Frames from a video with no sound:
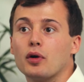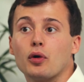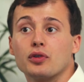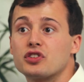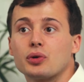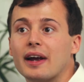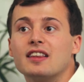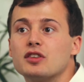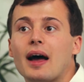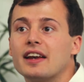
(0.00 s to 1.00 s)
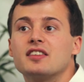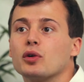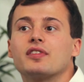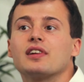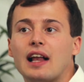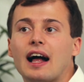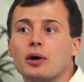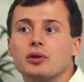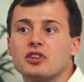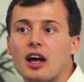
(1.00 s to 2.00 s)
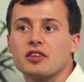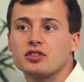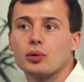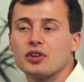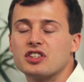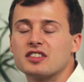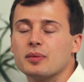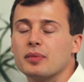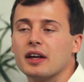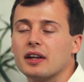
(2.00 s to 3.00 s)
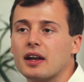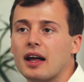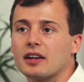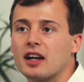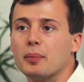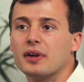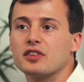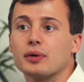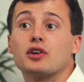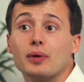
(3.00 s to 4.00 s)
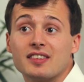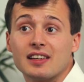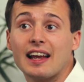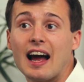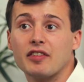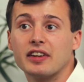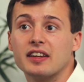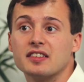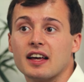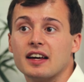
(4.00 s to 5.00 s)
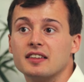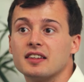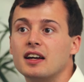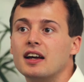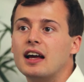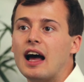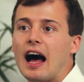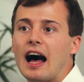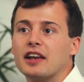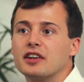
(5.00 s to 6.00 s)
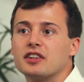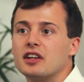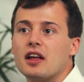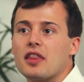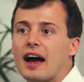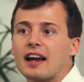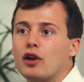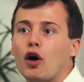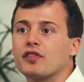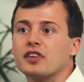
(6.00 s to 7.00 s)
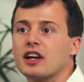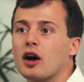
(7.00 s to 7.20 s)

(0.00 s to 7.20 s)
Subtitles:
or straight into any sort of cloud storage system that companies are increasingly having these days. And that can often